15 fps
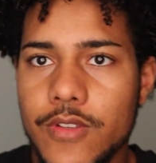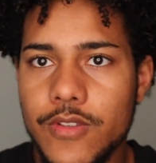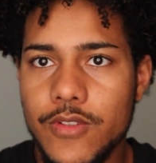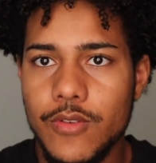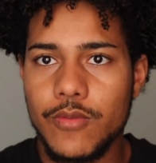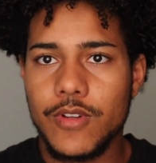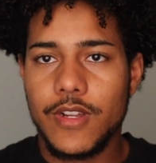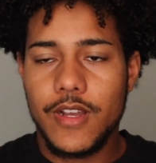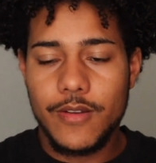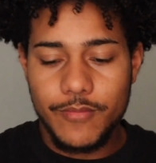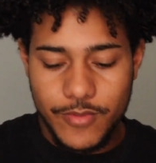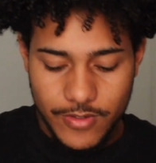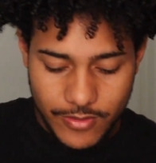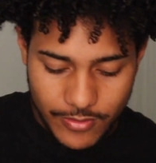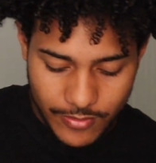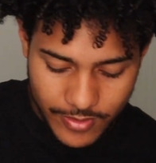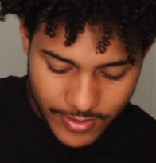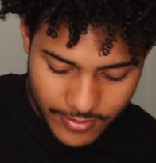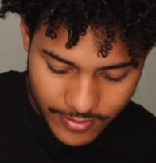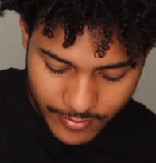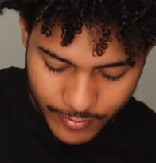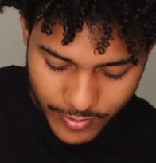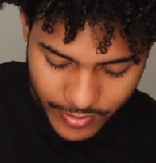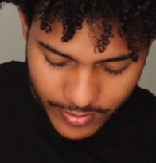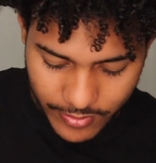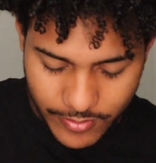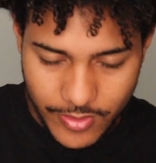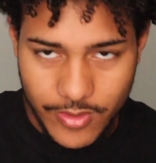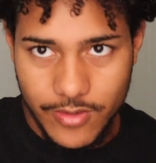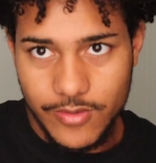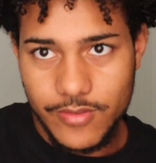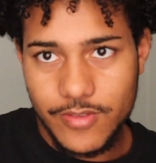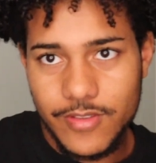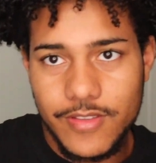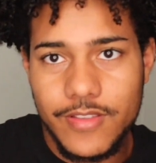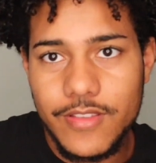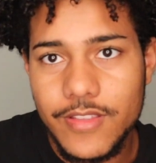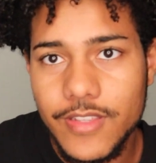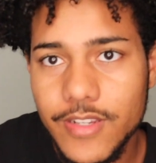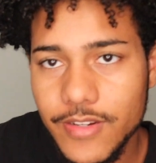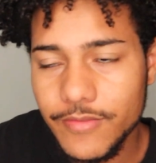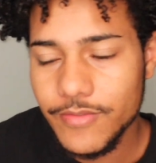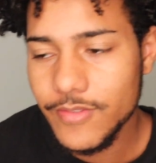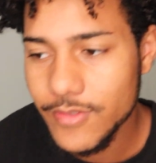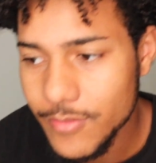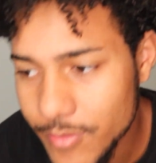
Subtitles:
So what I'm gonna do now is I'm gonna show y'all the difference